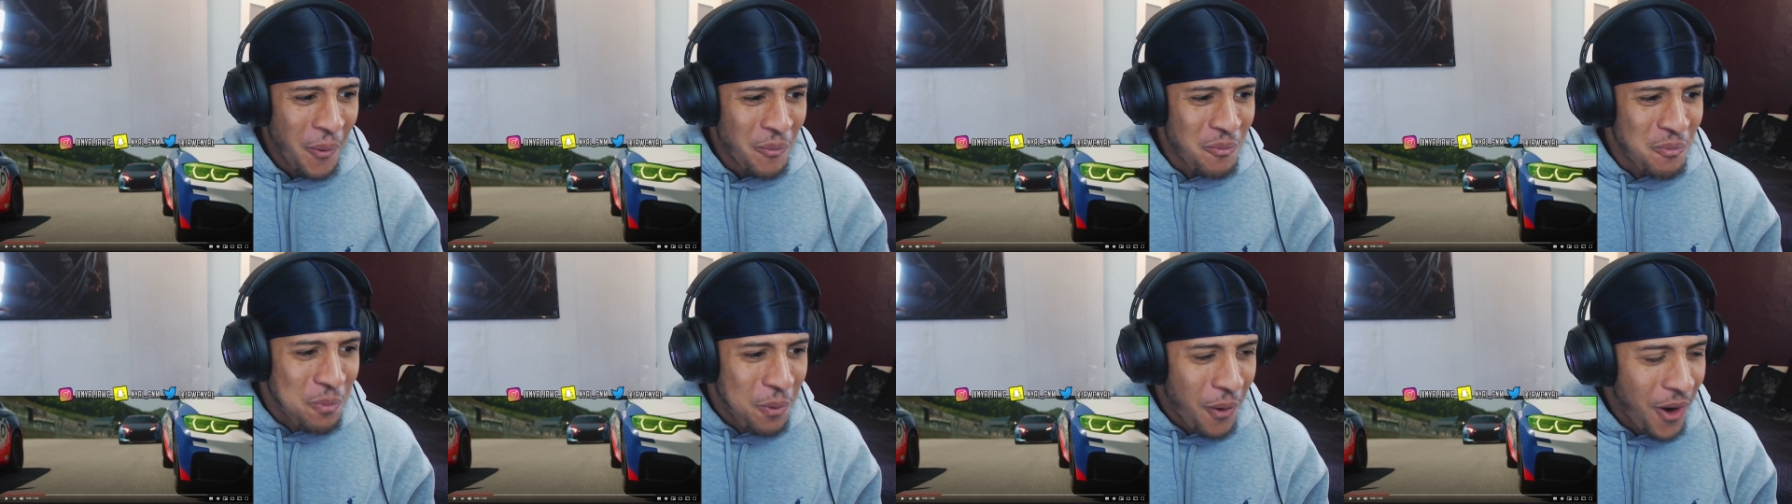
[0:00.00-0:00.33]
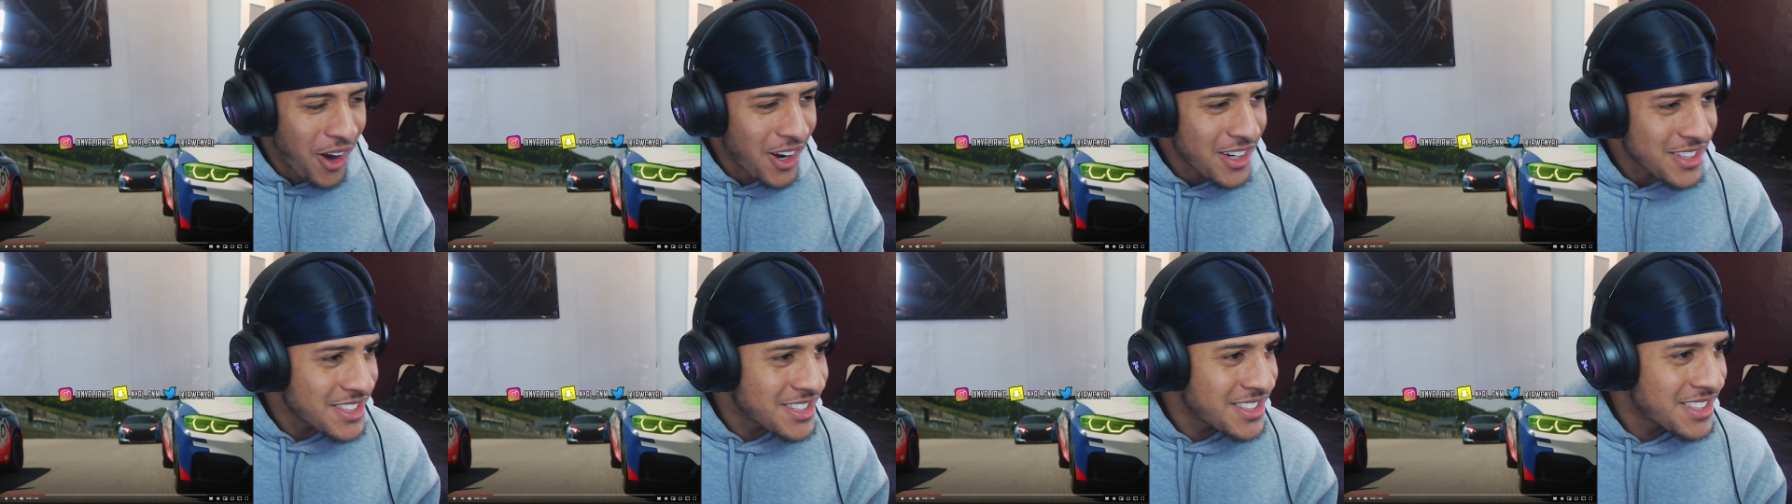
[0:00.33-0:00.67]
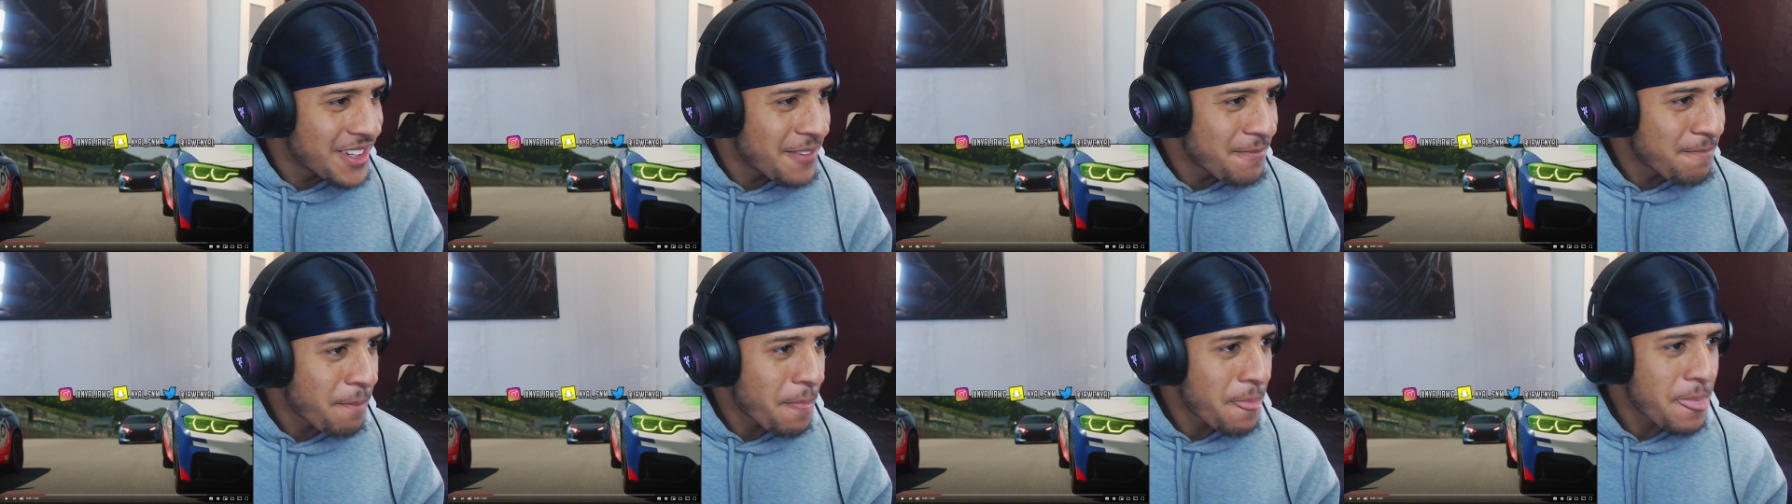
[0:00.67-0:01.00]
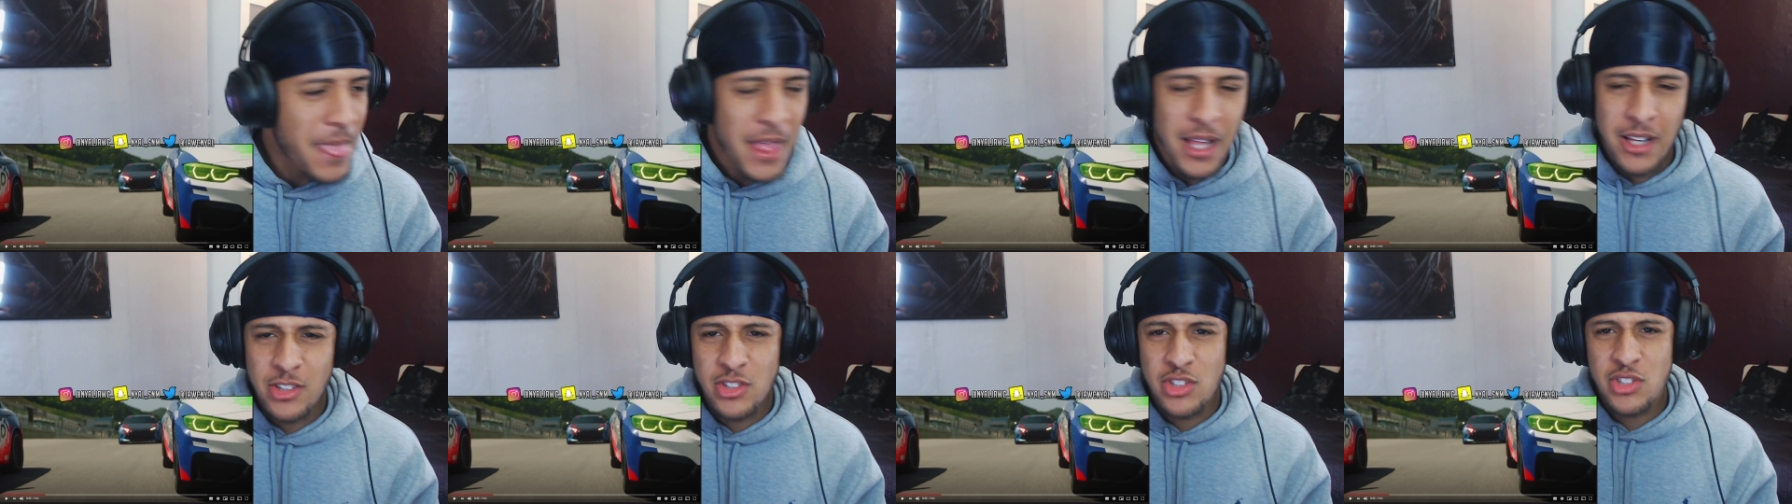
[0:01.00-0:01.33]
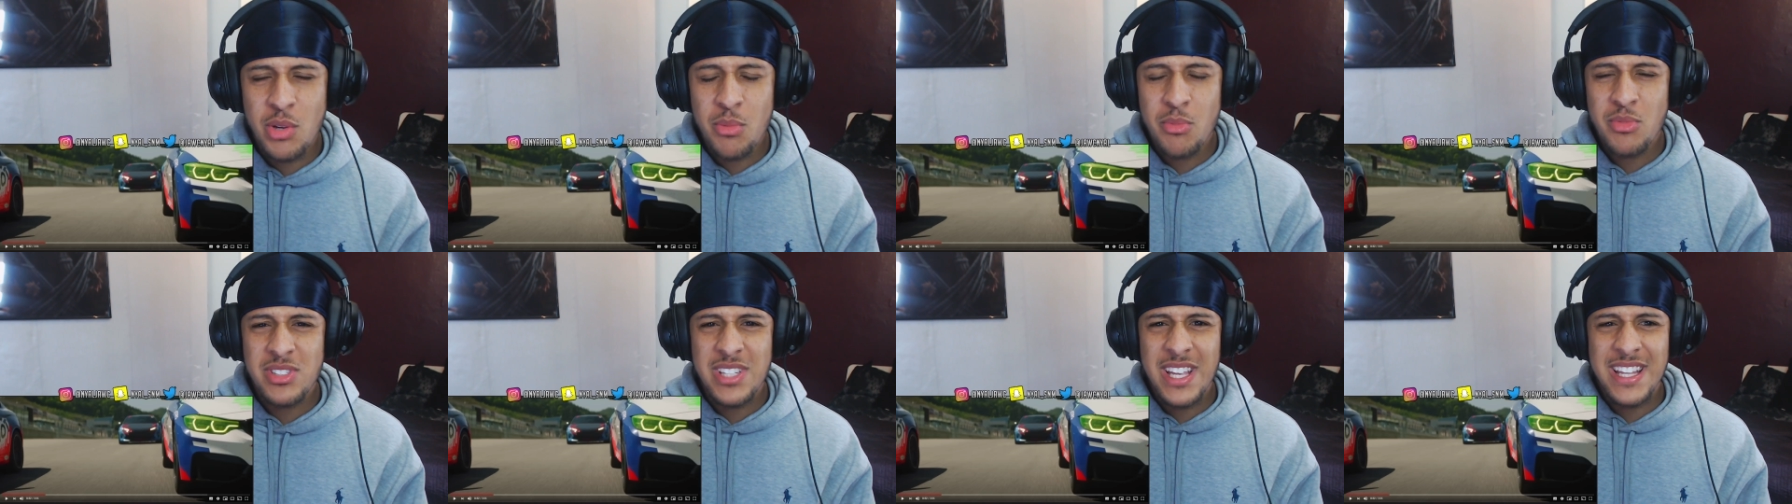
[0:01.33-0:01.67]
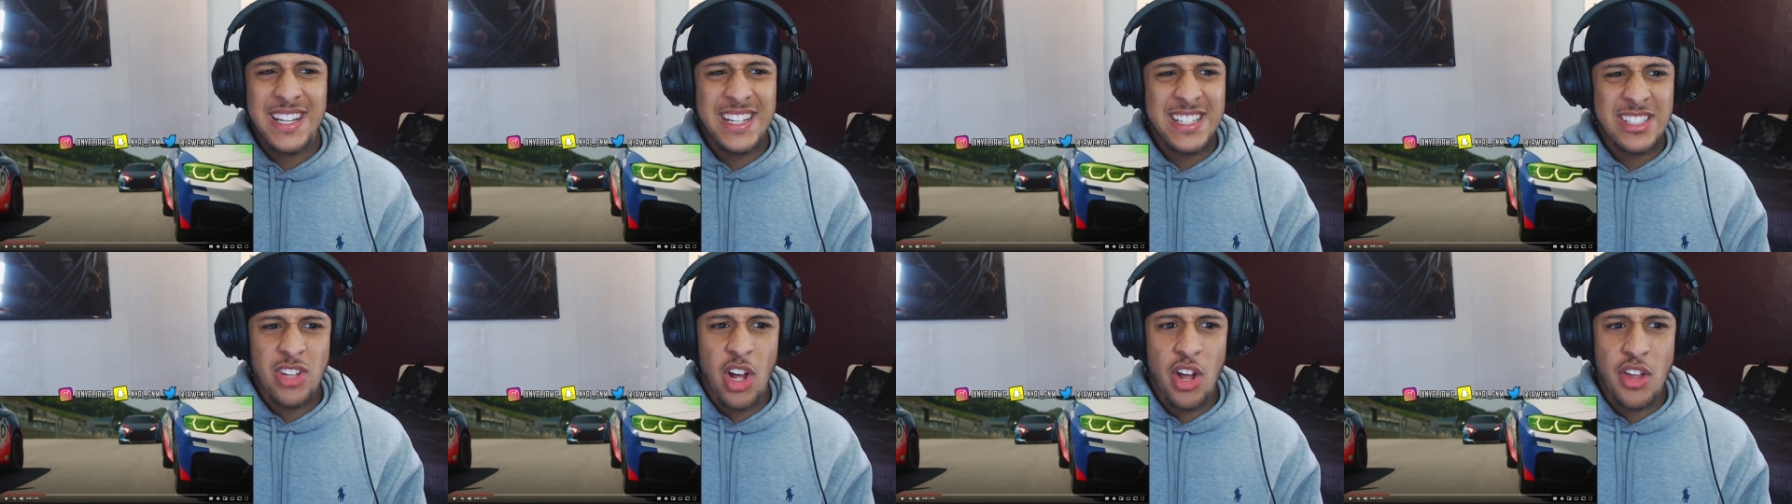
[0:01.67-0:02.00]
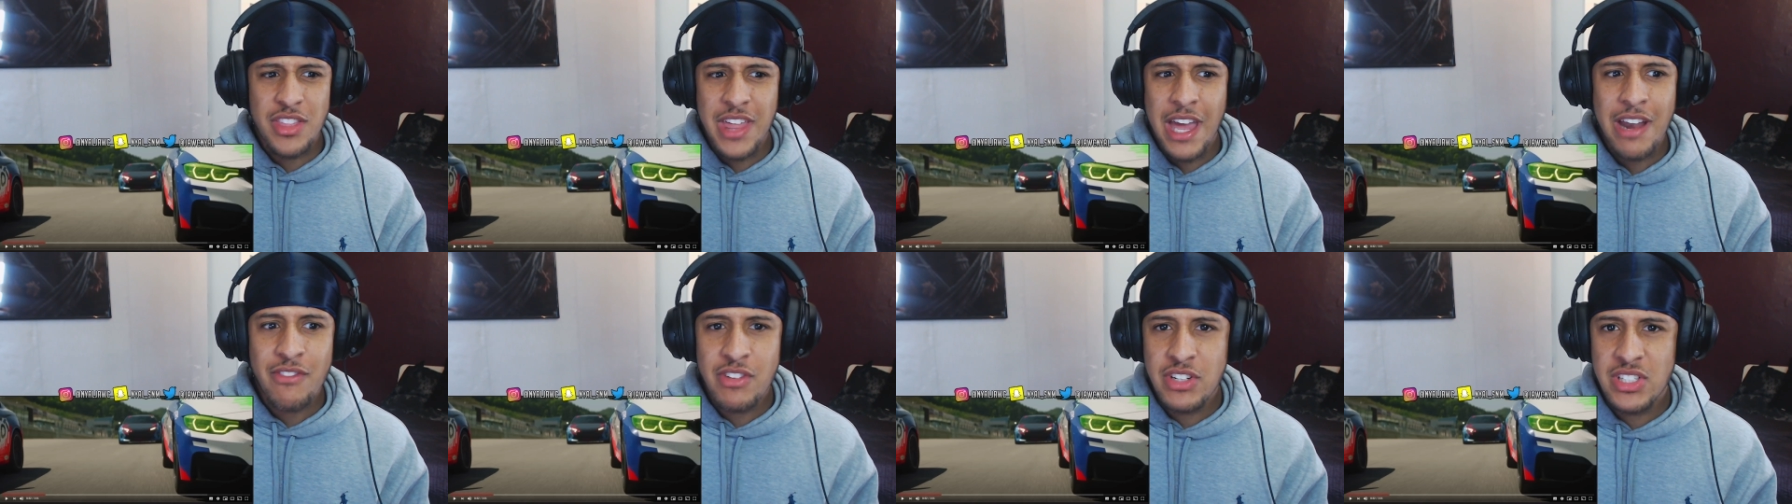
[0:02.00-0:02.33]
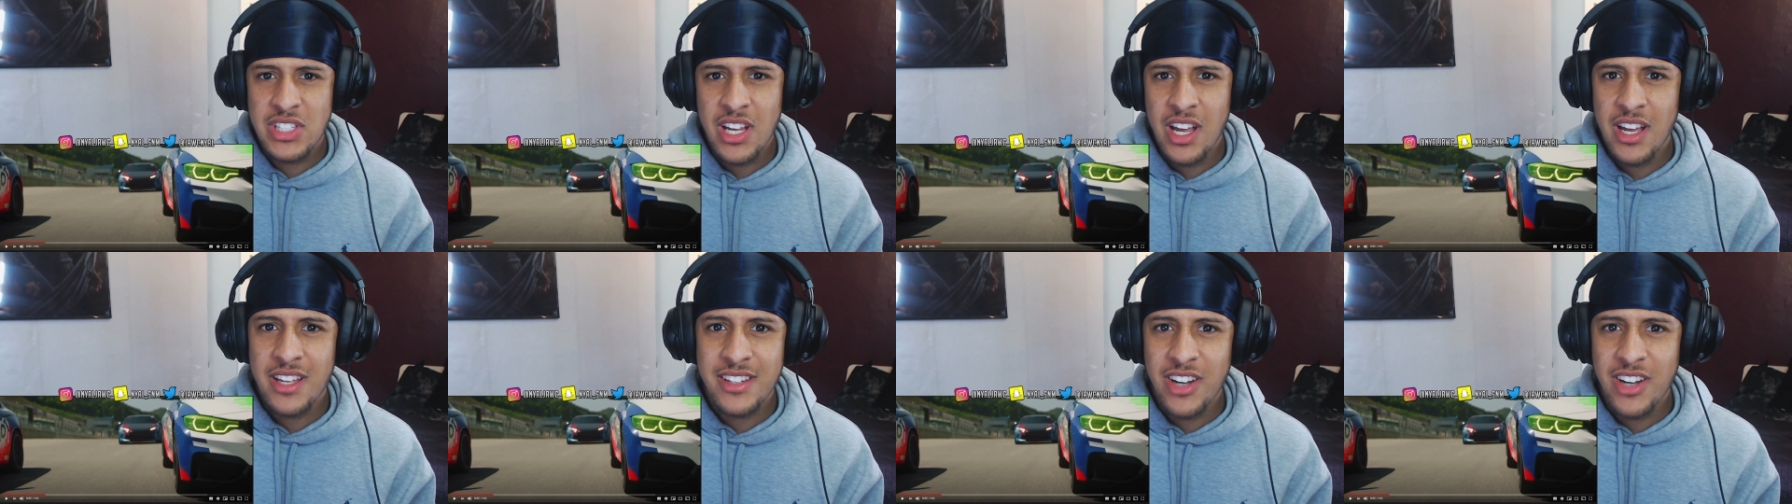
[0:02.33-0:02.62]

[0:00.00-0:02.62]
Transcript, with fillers: What? Because someone said it's like their return,